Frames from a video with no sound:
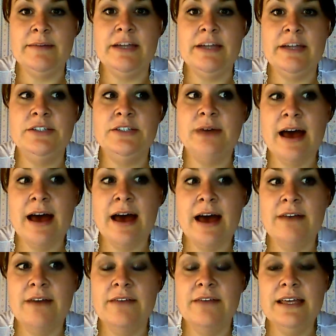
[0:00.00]
I do
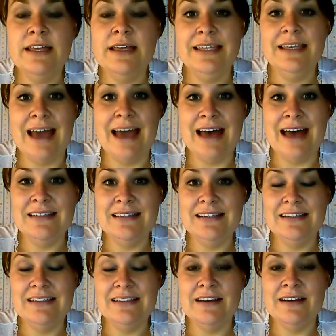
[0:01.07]
have gas,
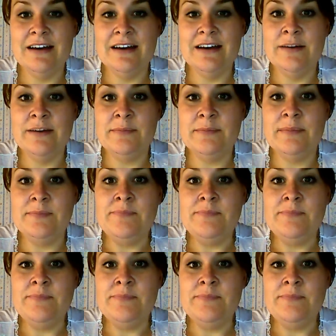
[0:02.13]
um,